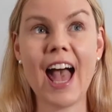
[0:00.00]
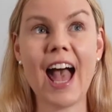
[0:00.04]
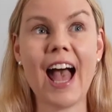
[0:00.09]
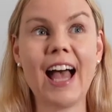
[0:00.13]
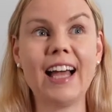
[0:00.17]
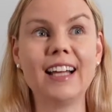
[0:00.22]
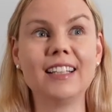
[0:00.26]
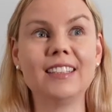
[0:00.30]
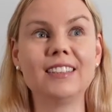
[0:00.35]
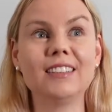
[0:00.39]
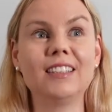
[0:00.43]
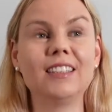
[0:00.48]

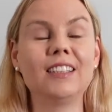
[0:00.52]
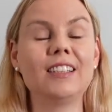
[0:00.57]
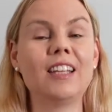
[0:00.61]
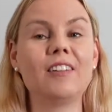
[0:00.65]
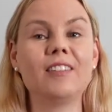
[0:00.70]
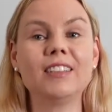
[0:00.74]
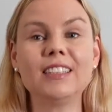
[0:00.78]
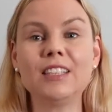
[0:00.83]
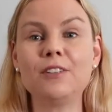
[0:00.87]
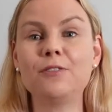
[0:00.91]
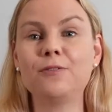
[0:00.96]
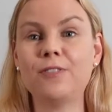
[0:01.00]
And
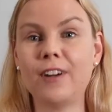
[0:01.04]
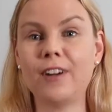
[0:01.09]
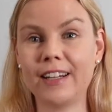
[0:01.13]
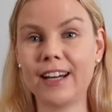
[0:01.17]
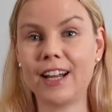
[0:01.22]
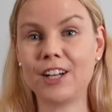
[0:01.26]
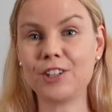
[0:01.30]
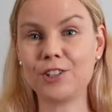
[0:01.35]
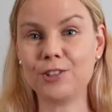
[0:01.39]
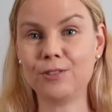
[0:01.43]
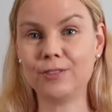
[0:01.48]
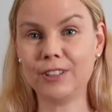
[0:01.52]
there is a
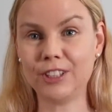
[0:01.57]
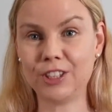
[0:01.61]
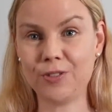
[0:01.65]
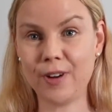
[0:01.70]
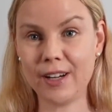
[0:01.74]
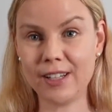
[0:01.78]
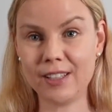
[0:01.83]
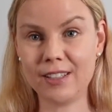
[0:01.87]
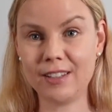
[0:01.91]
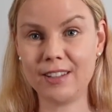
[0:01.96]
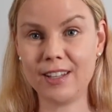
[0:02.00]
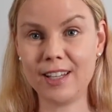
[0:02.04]
financial
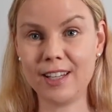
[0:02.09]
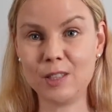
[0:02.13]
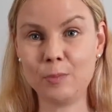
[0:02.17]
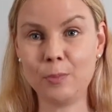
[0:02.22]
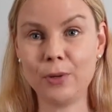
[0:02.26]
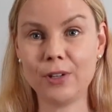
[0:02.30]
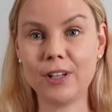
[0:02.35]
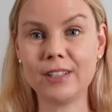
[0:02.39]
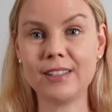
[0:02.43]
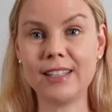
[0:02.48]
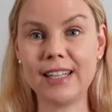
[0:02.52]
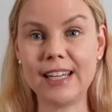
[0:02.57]
restraint to this
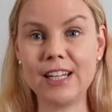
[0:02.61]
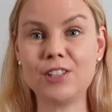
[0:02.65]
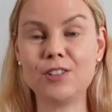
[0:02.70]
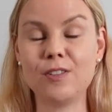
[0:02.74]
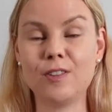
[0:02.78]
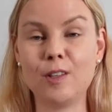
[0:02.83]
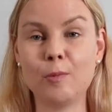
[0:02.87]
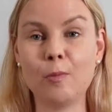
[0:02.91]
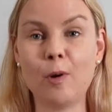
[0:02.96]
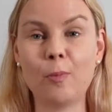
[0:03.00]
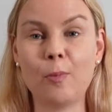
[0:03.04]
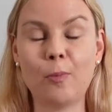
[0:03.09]
because each
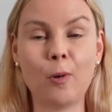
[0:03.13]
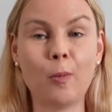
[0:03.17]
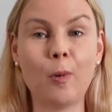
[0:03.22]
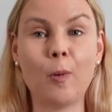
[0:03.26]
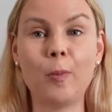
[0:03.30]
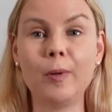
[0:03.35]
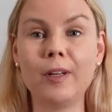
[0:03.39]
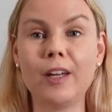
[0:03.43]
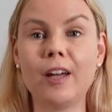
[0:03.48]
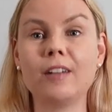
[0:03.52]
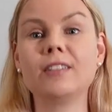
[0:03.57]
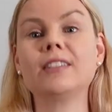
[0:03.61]
of them are
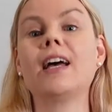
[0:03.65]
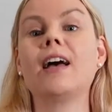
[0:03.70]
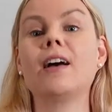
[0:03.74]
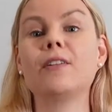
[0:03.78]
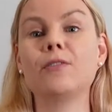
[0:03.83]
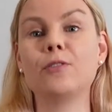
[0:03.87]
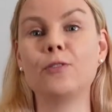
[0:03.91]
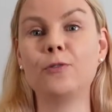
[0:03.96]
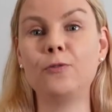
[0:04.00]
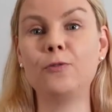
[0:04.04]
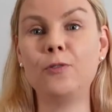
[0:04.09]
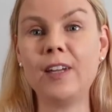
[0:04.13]
probably going to
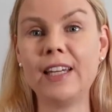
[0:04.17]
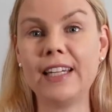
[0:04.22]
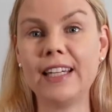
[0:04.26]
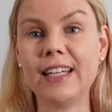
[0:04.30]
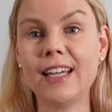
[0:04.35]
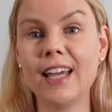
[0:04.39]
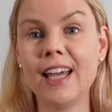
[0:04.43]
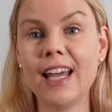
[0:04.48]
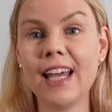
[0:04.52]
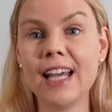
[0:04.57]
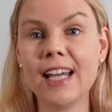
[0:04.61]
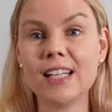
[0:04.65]
have a fee,